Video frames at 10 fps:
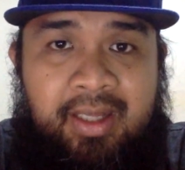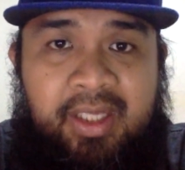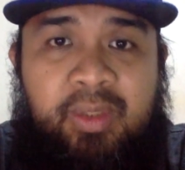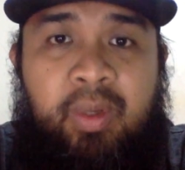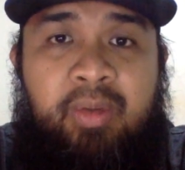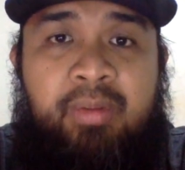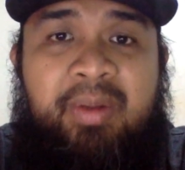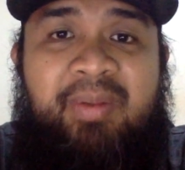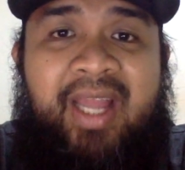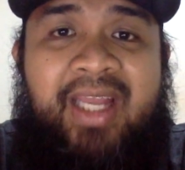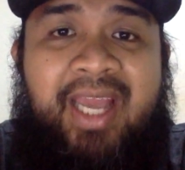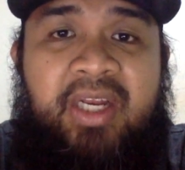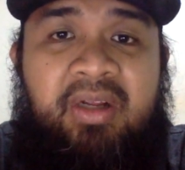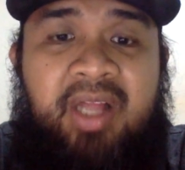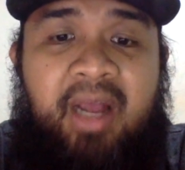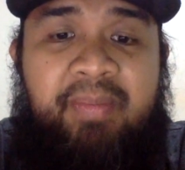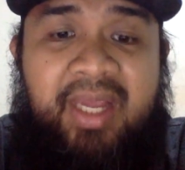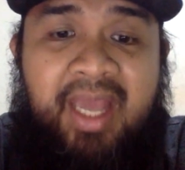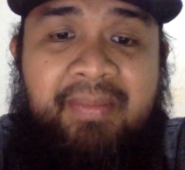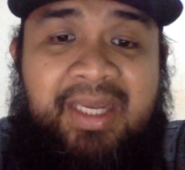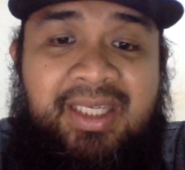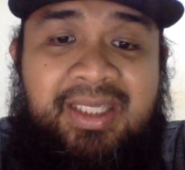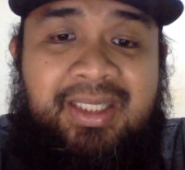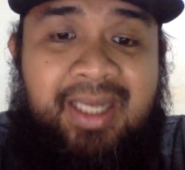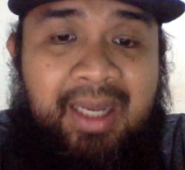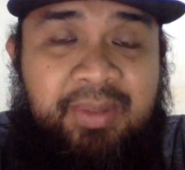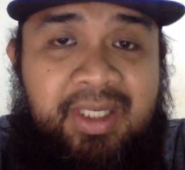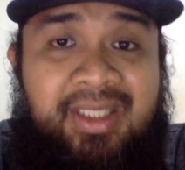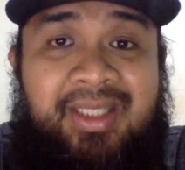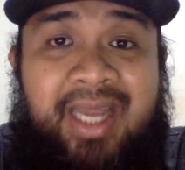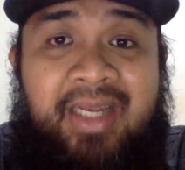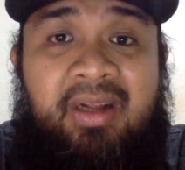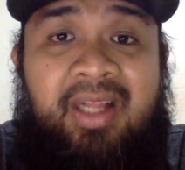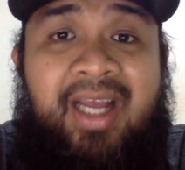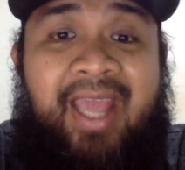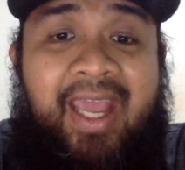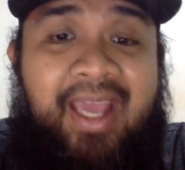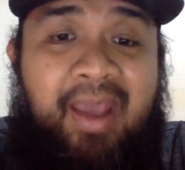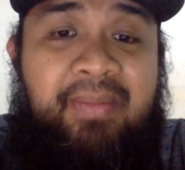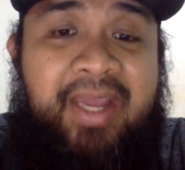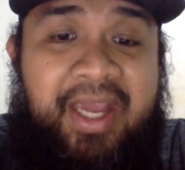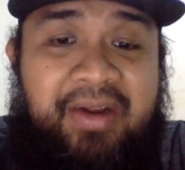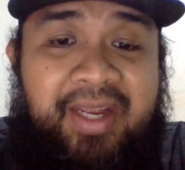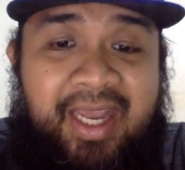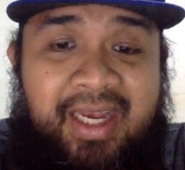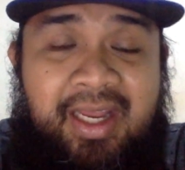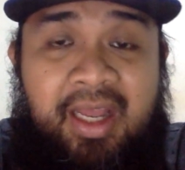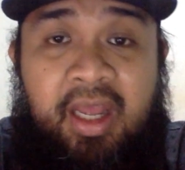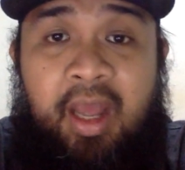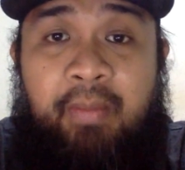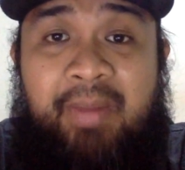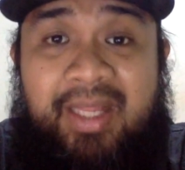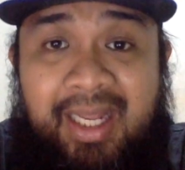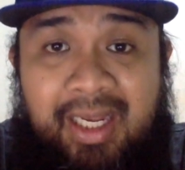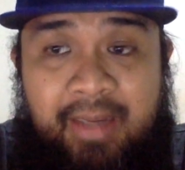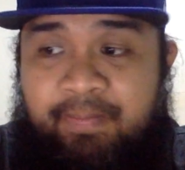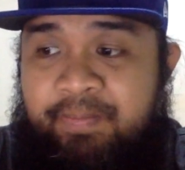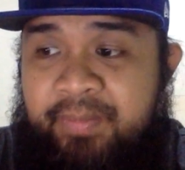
This one will be played 8 o'clock p.m. Eastern Time, so that's 9 o'clock a.m. here in Manila.